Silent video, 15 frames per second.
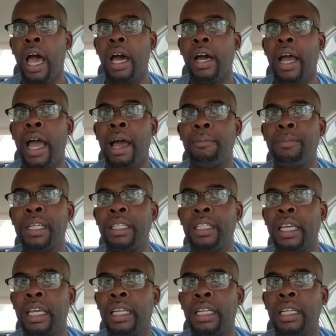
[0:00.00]
I, have been
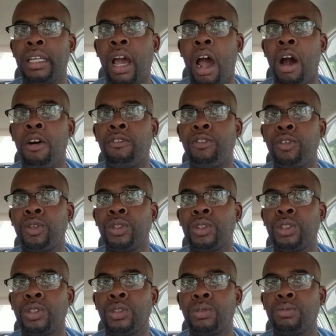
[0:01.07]
getting
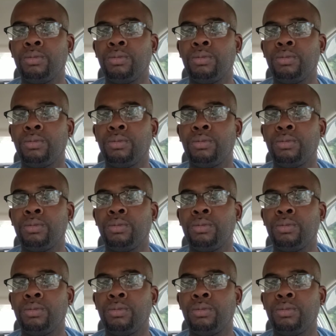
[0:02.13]
offers